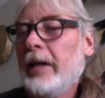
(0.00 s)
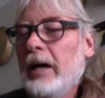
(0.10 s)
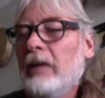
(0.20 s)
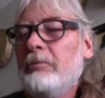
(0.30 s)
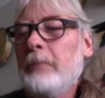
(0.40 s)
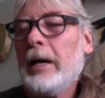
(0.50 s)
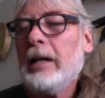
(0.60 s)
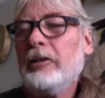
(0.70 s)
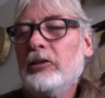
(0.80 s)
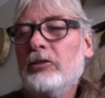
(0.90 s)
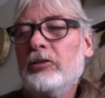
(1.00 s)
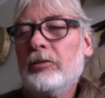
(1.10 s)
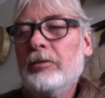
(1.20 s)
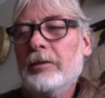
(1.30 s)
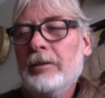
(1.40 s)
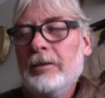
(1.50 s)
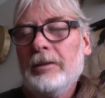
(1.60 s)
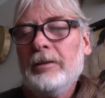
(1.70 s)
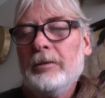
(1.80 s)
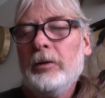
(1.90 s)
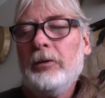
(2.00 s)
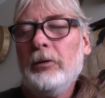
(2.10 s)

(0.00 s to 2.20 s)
out of balance with you.